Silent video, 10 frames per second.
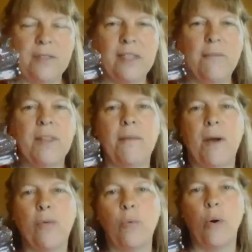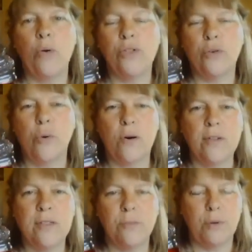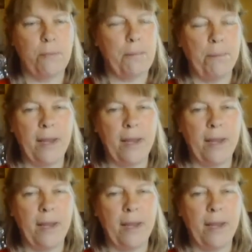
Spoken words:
some of them are rose quartz, would be